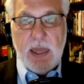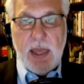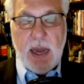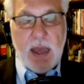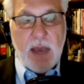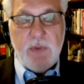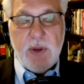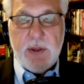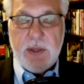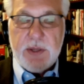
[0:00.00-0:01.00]
And I
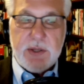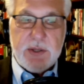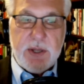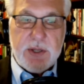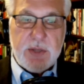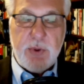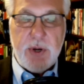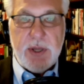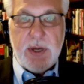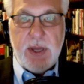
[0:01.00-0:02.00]
figured this is
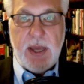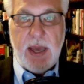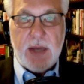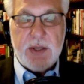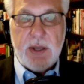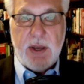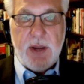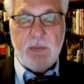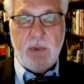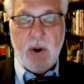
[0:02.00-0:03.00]
pretty unique, actually, on
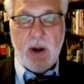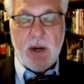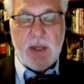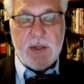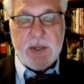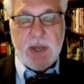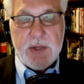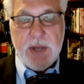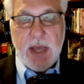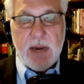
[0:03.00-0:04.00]
their part. And
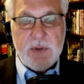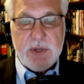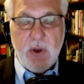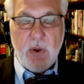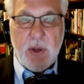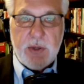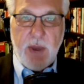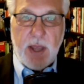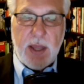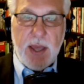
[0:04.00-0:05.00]
instead of just going
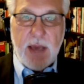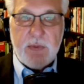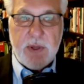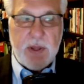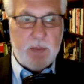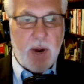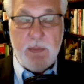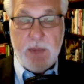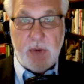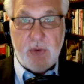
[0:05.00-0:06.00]
directly after the
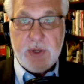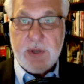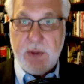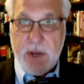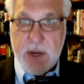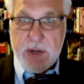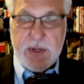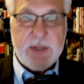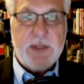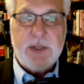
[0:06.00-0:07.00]
prime ministers of the
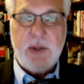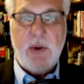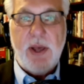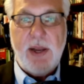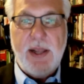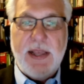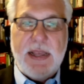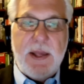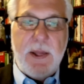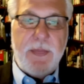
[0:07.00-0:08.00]
countries and so on,
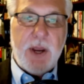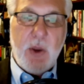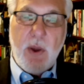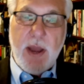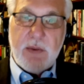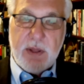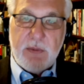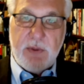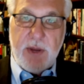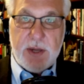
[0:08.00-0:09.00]
they're going after
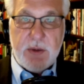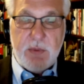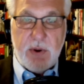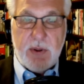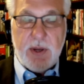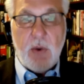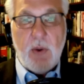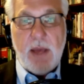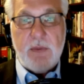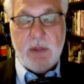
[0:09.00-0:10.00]
the financial world. They're
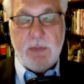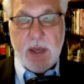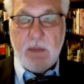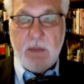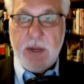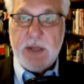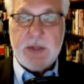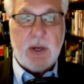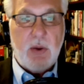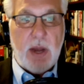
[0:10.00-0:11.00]
going after the big
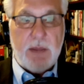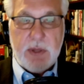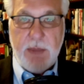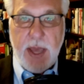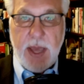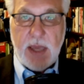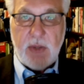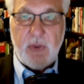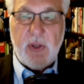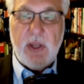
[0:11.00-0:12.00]
companies. They're going after the
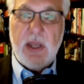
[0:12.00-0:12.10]
banks.